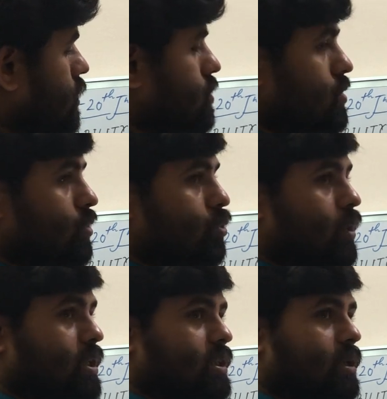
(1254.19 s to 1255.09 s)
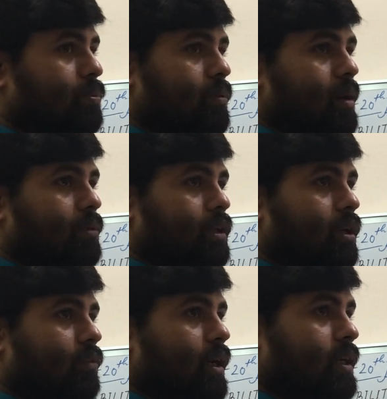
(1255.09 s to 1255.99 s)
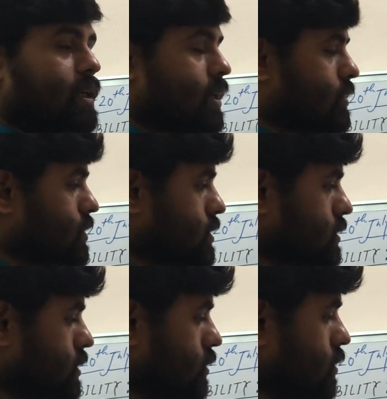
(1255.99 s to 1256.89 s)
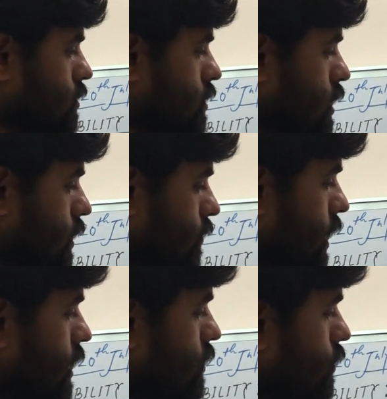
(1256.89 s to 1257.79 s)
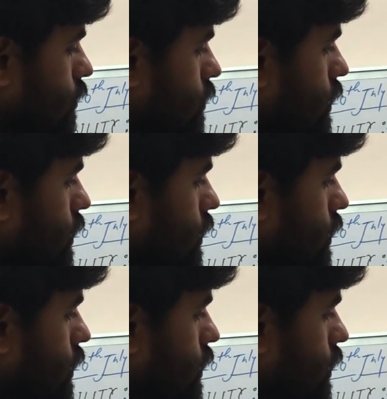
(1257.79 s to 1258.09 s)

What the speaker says: So what is the probability of getting a question, value